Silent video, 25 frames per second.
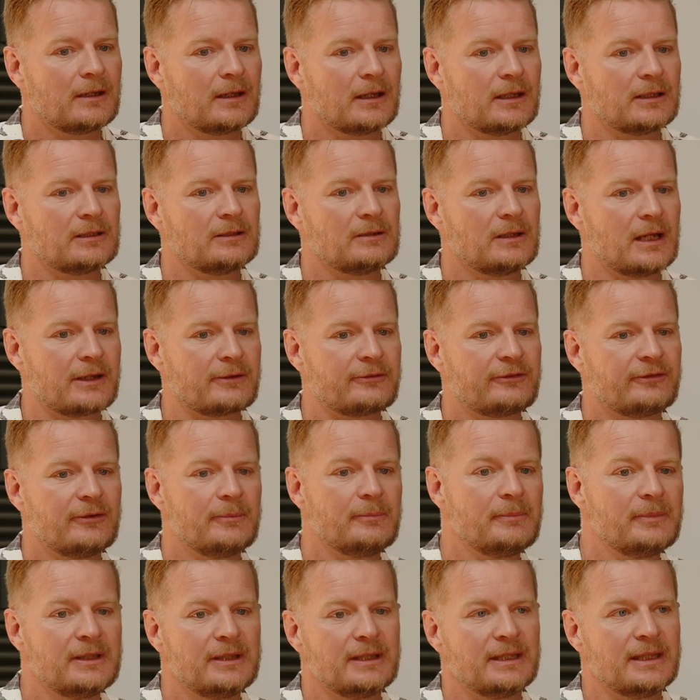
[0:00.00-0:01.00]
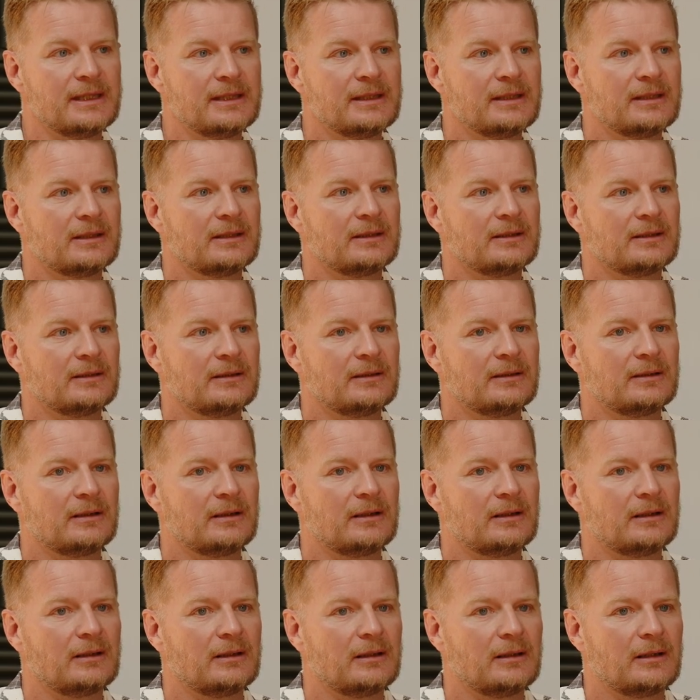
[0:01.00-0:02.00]
And like for me,
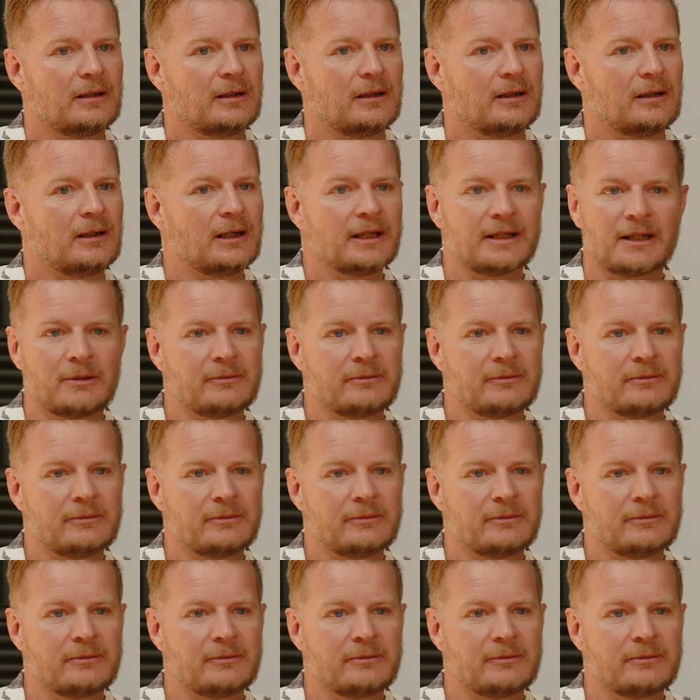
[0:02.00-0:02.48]
I